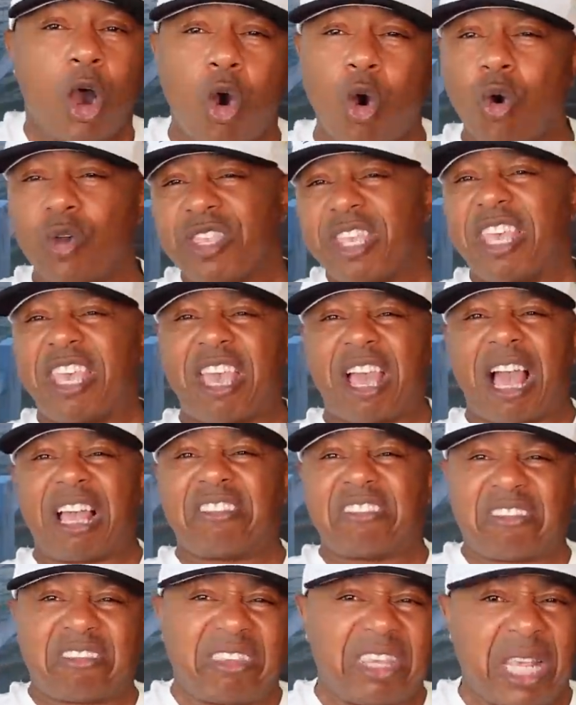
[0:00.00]
Oh yeah, I
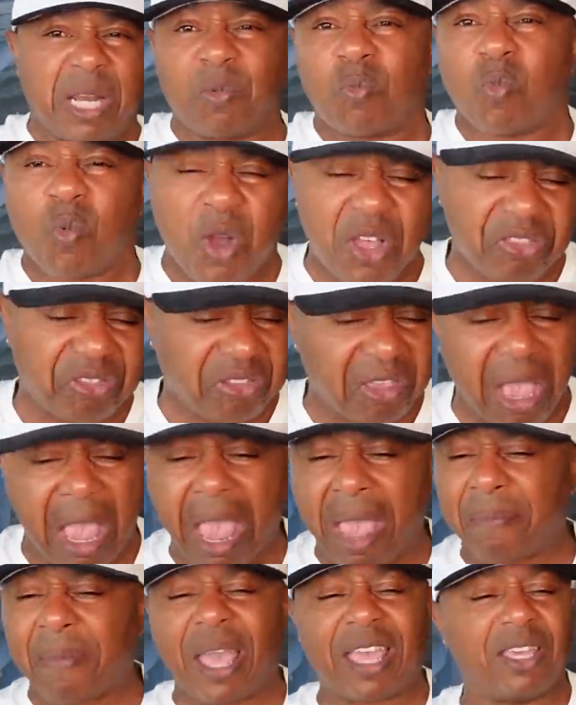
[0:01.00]
just hit him one
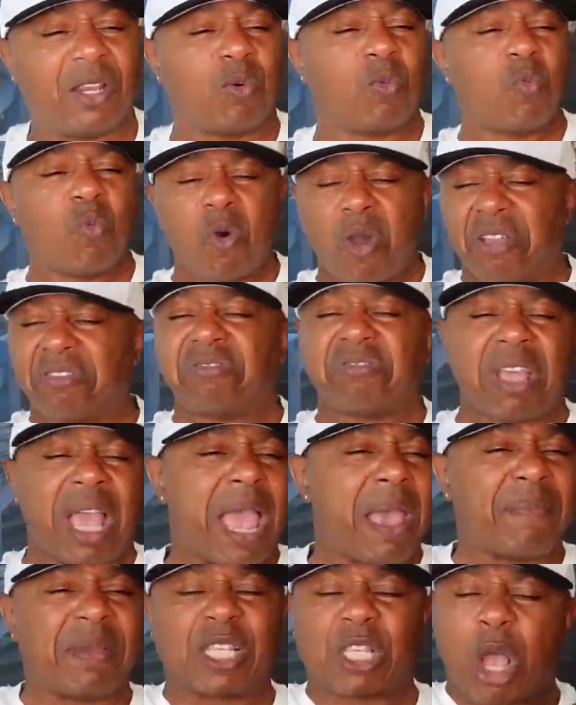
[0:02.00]
time. I hit him one
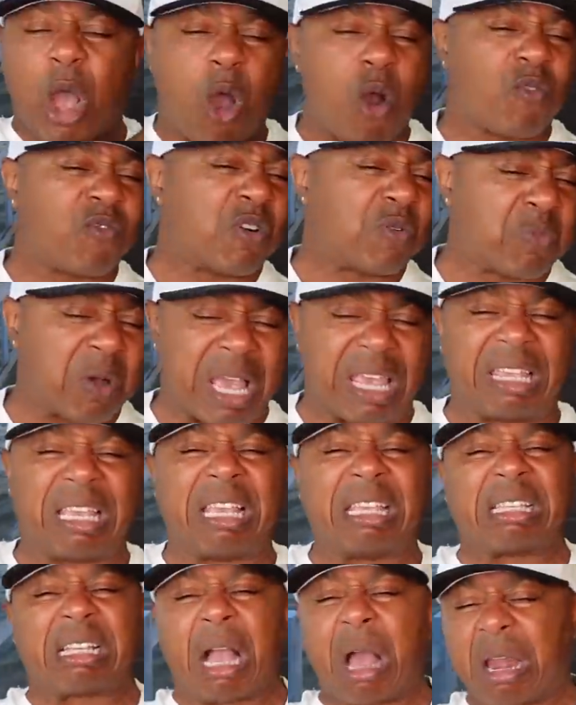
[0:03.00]
time. It's over with.
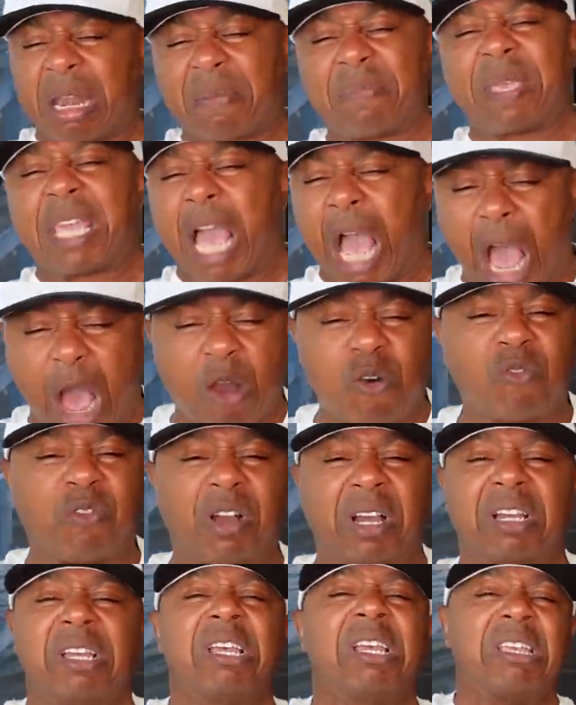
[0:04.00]
It's gotta be
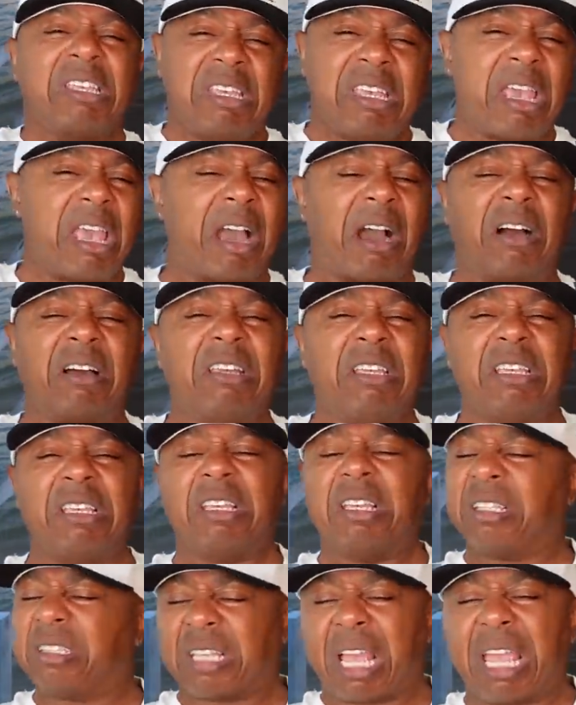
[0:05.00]
over. Yeah,
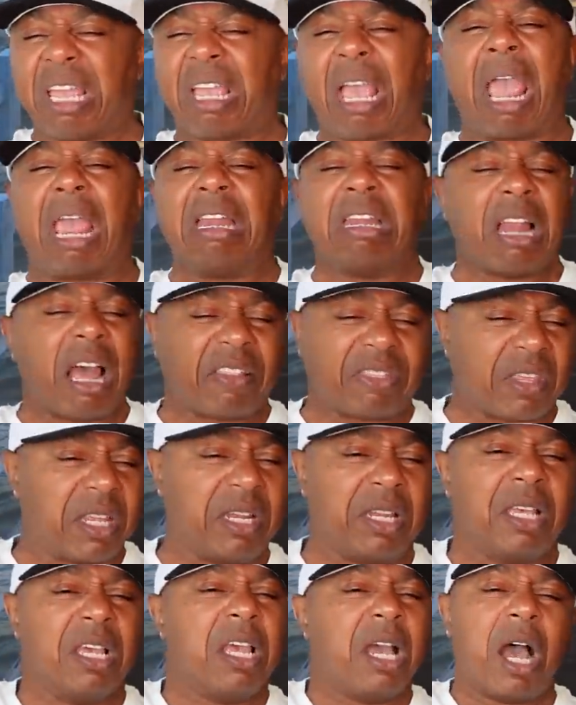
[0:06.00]
he Tank ain't
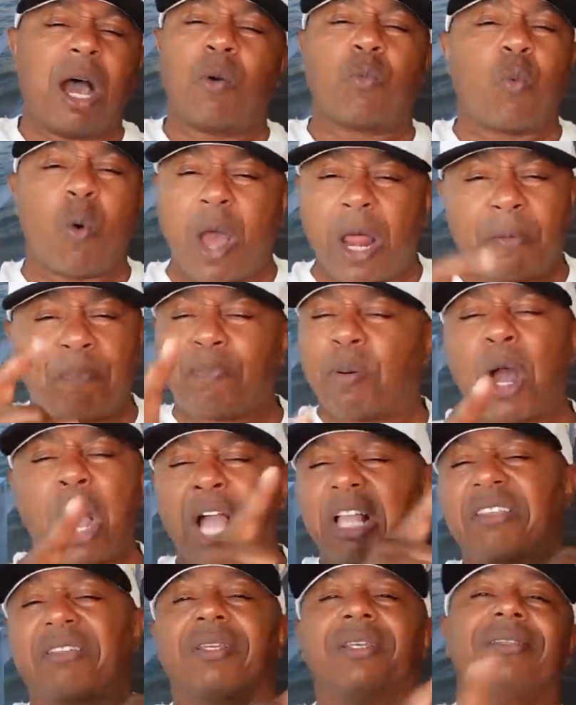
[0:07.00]
nothing. A one
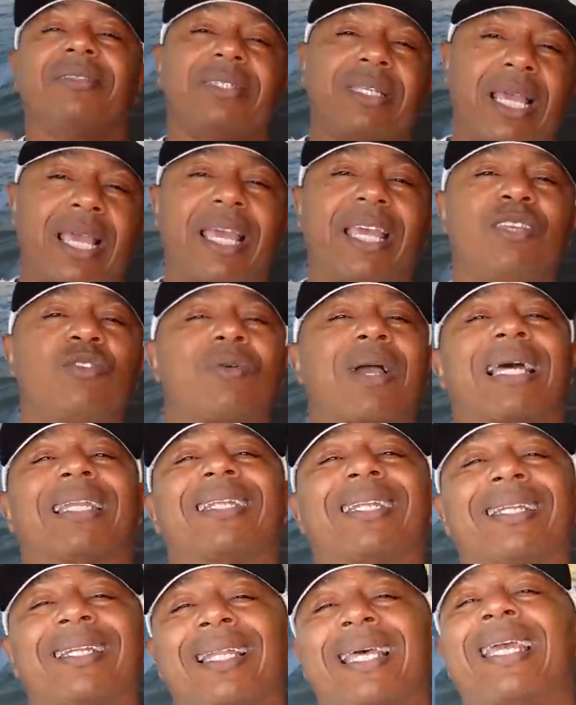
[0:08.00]
punch yeah, you got
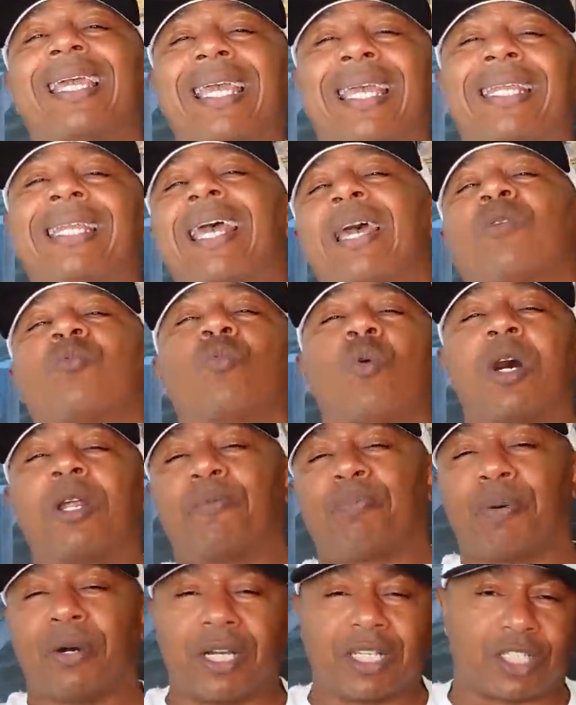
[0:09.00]
to land that
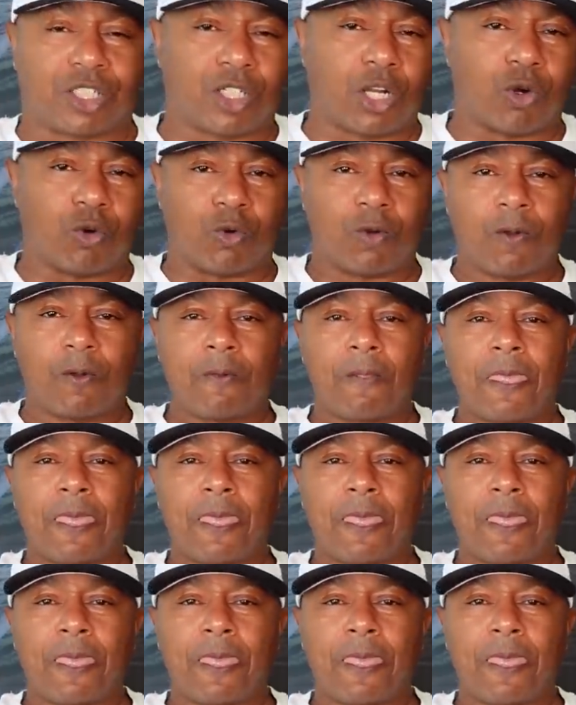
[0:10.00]
one punch though.